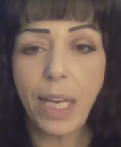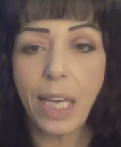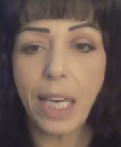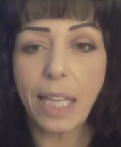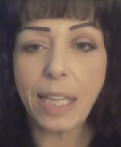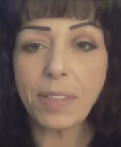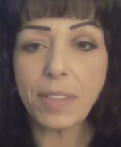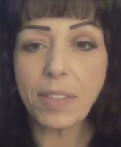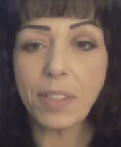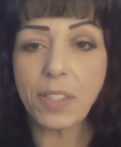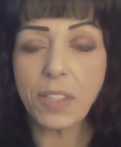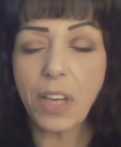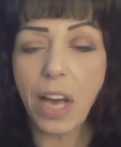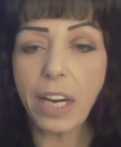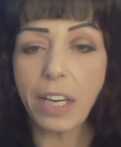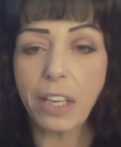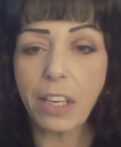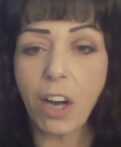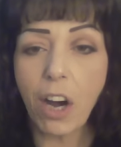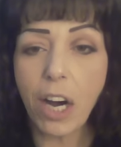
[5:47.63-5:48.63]
This is not
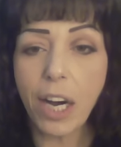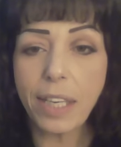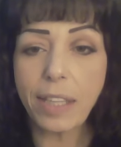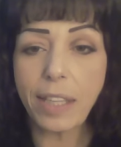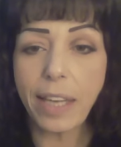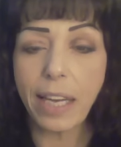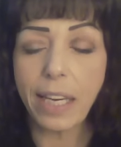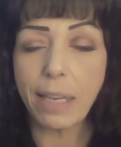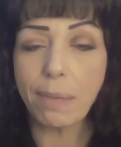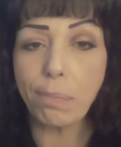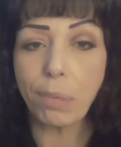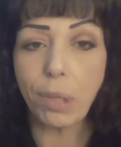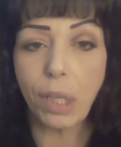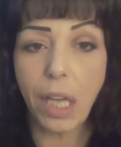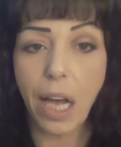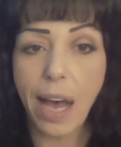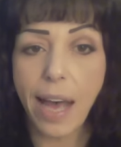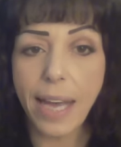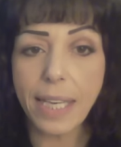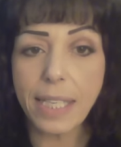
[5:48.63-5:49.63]
a card that
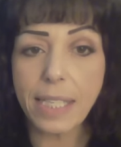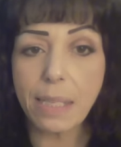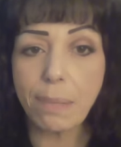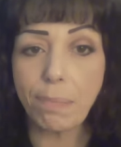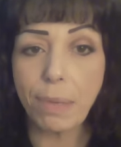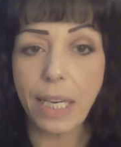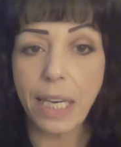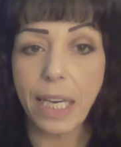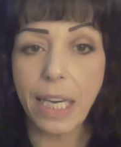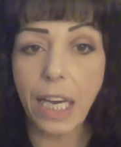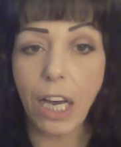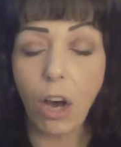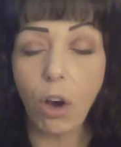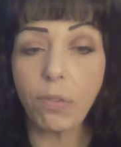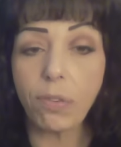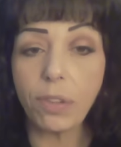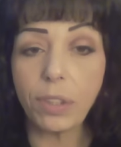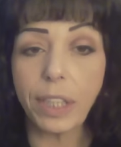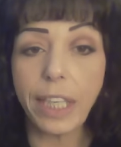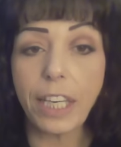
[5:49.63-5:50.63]
implies being
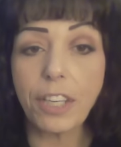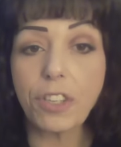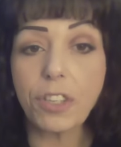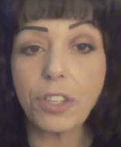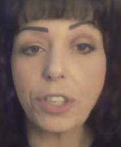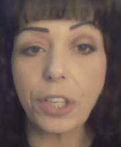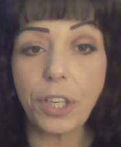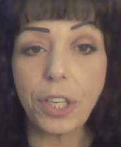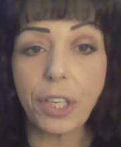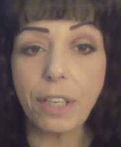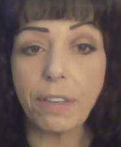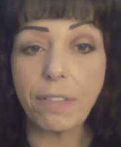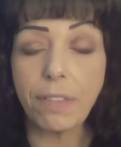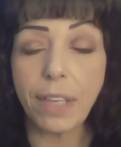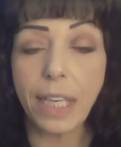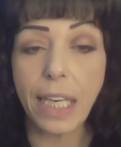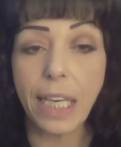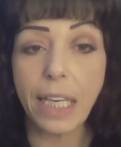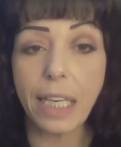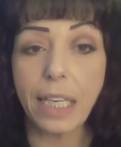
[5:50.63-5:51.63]
overly assertive
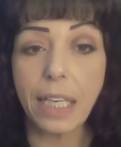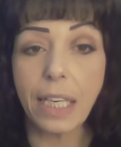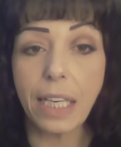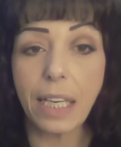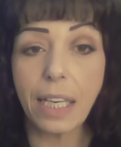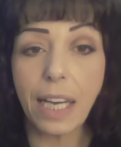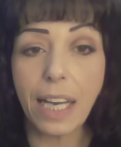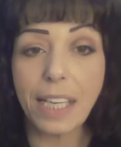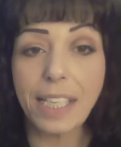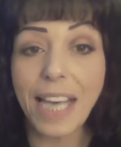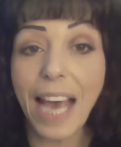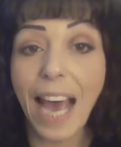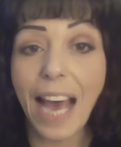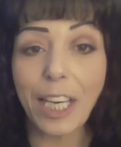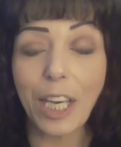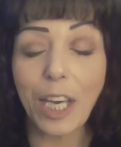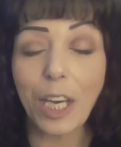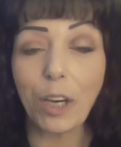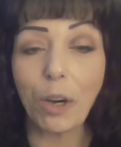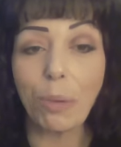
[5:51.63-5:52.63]
in
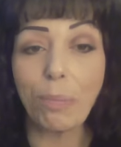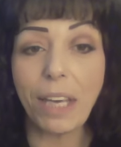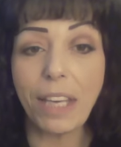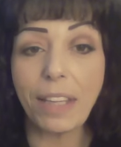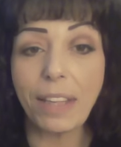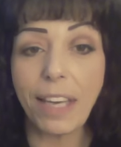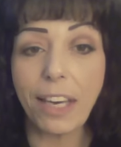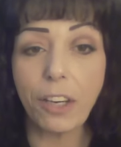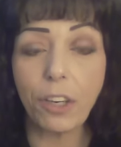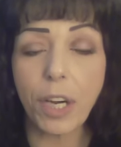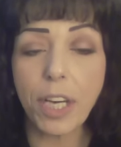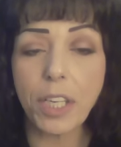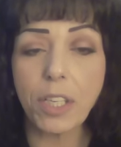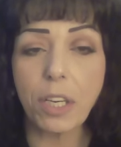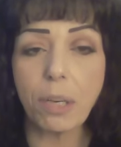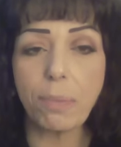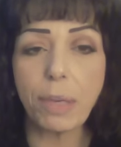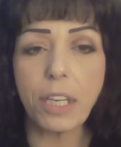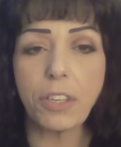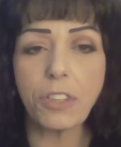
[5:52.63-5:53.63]
attacking or being the
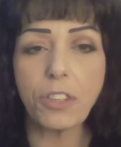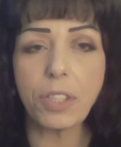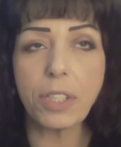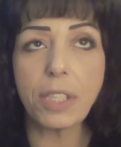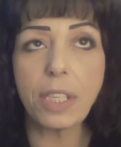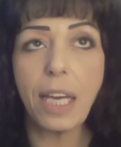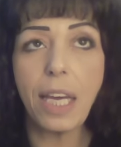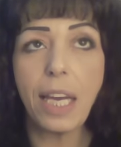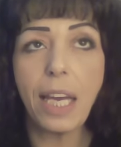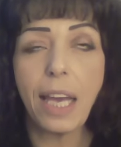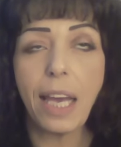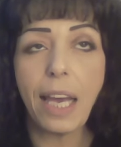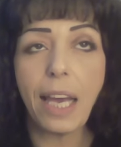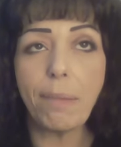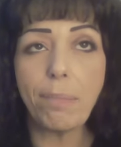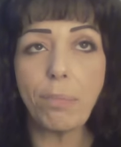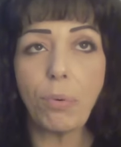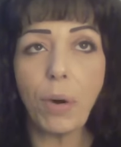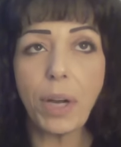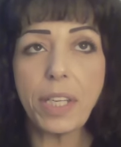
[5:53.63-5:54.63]
aggressor, but it
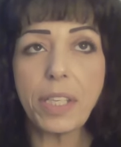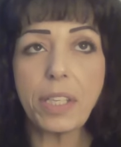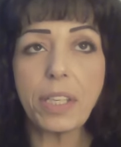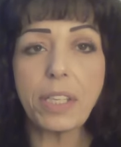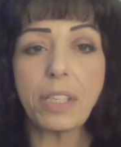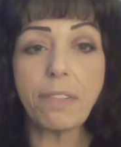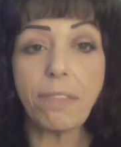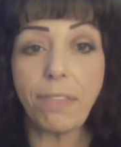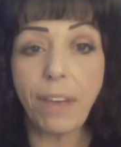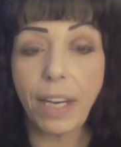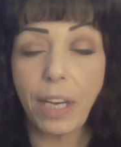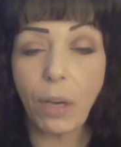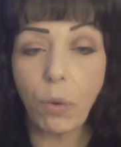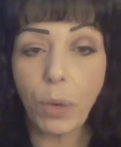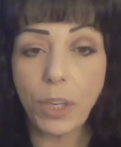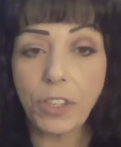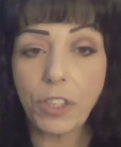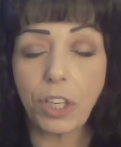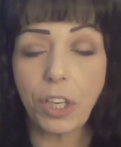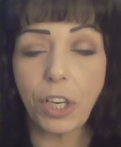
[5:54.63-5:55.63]
points to defending
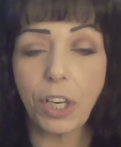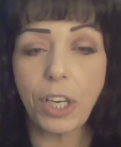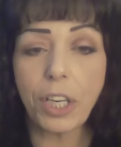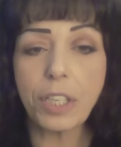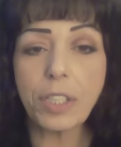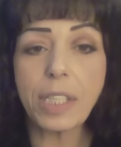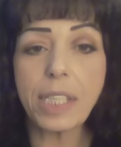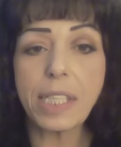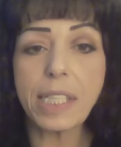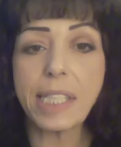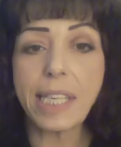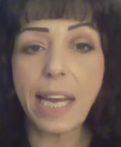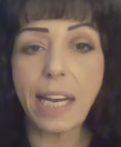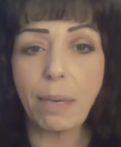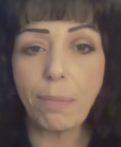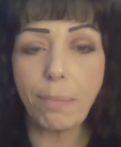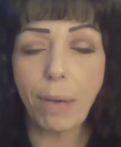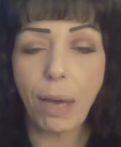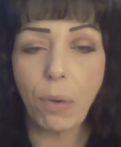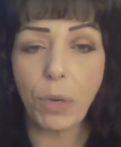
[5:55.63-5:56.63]
what's yours,
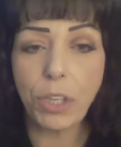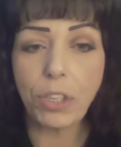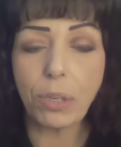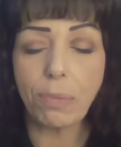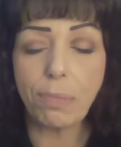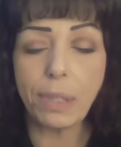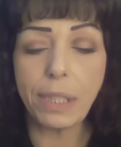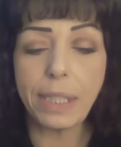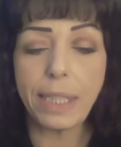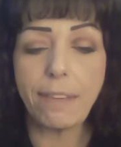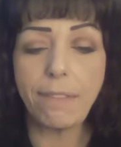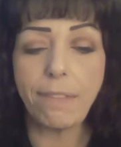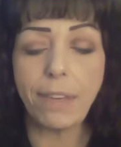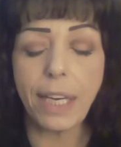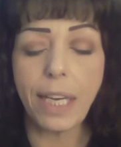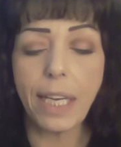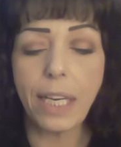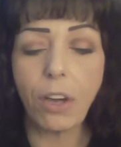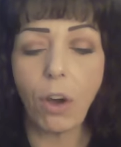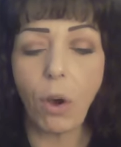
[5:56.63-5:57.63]
standing by what you believe
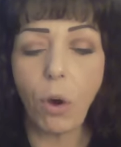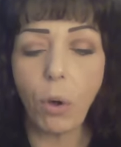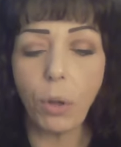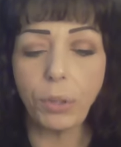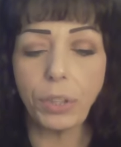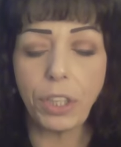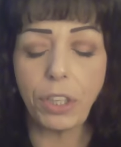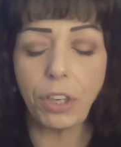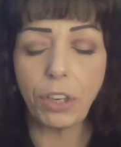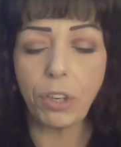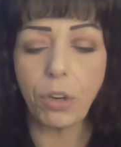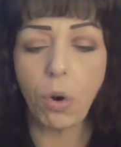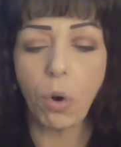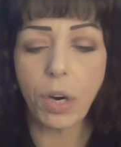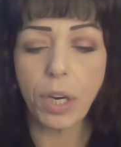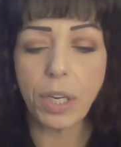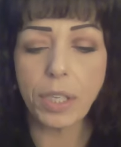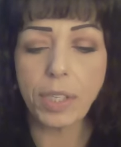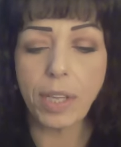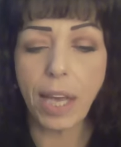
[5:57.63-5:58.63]
in, holding your
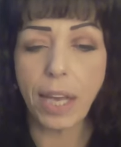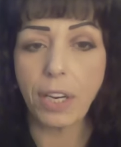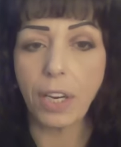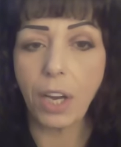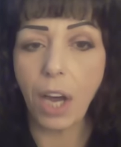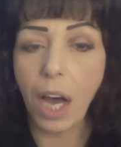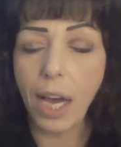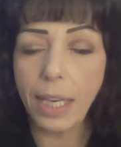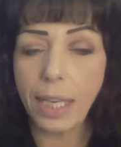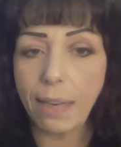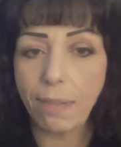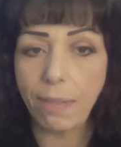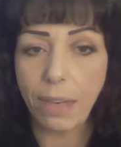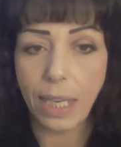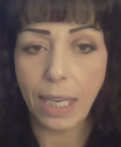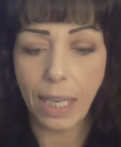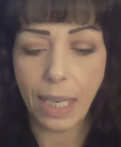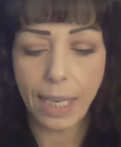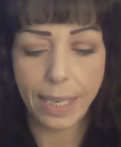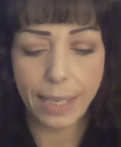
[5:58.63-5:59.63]
course, and not
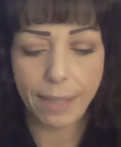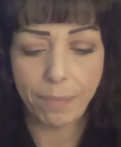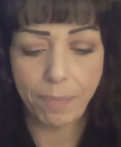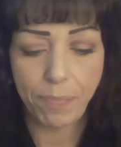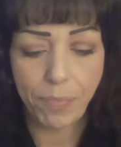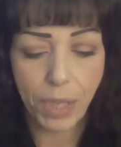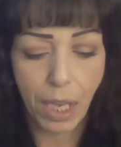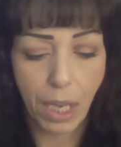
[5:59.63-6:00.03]
giving in.